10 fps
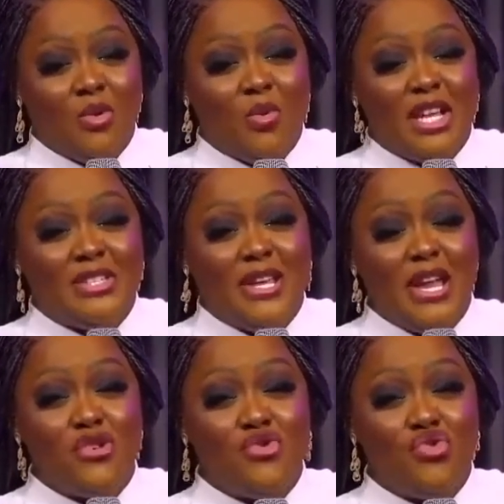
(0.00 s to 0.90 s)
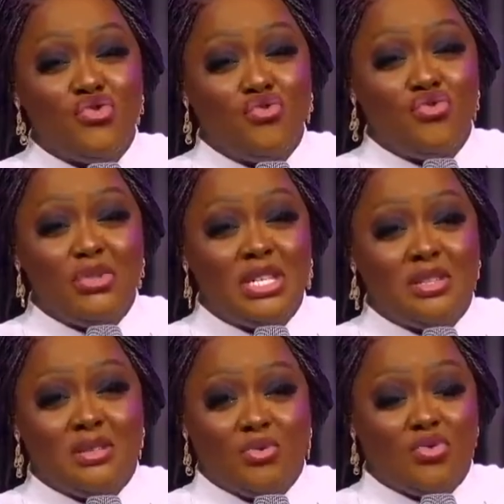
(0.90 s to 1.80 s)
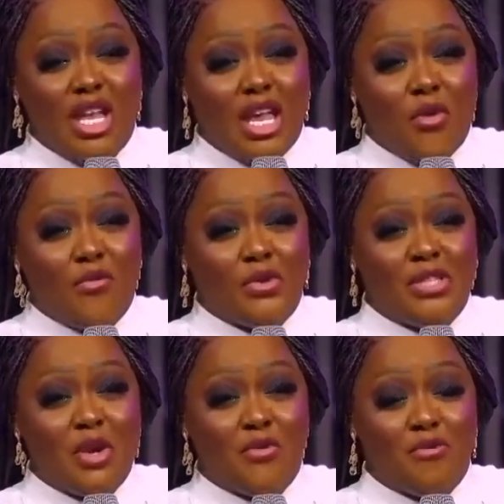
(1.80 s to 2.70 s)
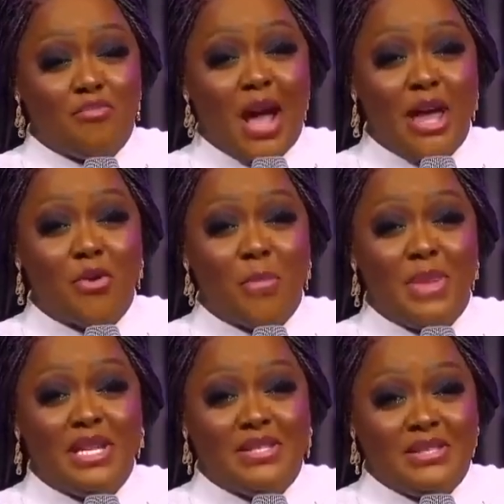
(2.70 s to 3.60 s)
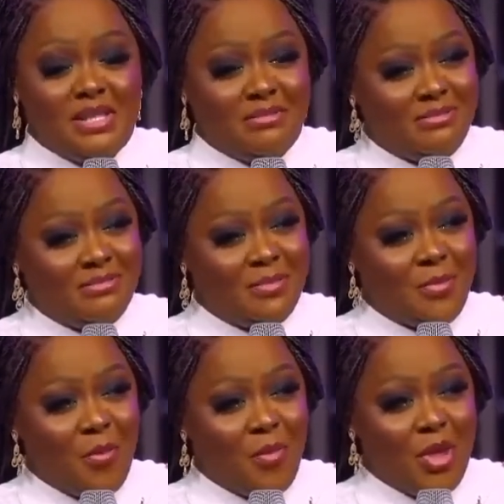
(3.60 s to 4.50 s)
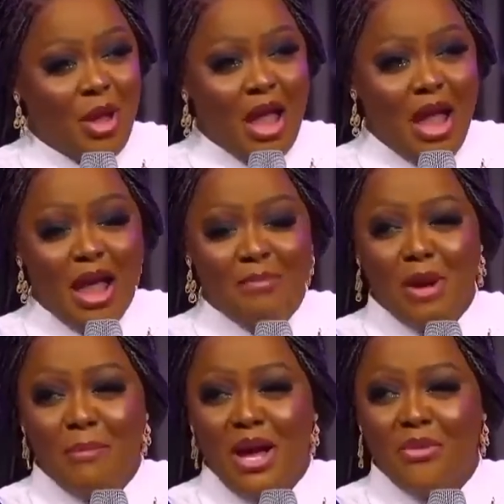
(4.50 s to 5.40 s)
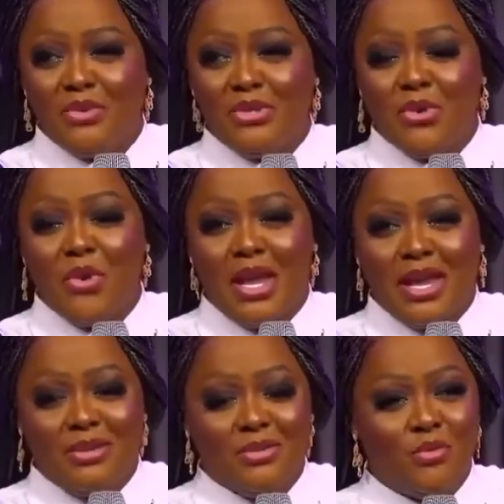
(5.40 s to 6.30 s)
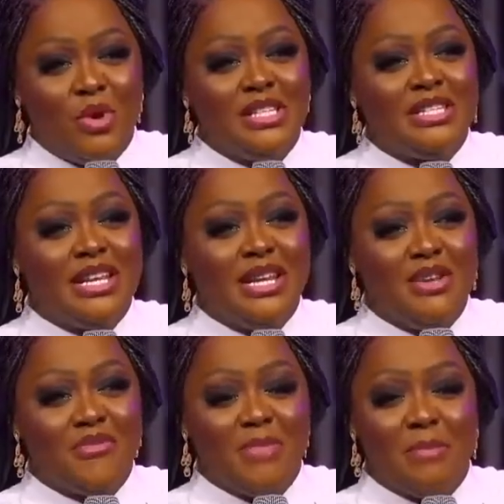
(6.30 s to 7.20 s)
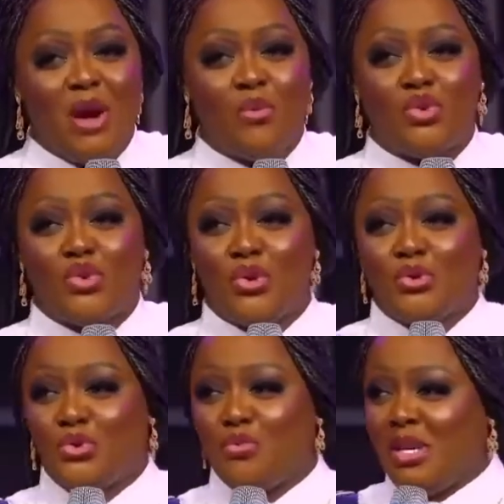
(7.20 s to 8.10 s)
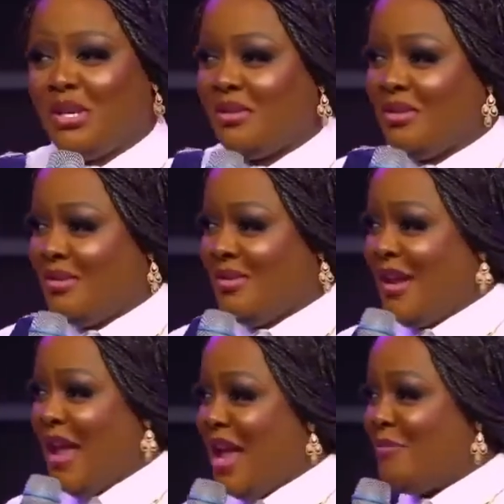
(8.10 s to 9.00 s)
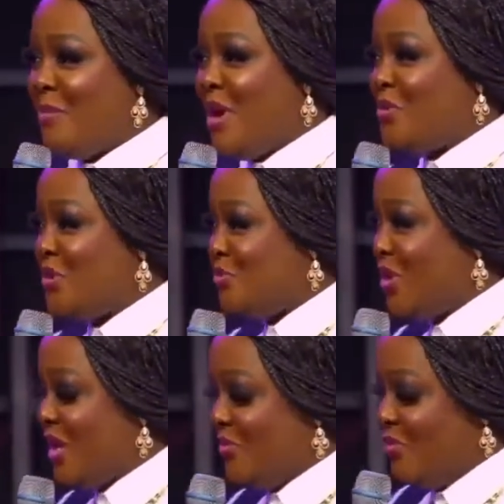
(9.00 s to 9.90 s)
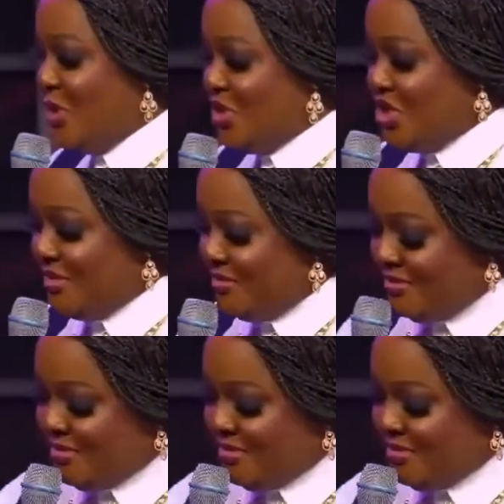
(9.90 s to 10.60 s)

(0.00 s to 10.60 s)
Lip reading: We are saying you should use it to take care of yourself, buy your medicine. And Mama will say, okay. Once they leave, Mama will turn to me, and Mama will speak in pidgin.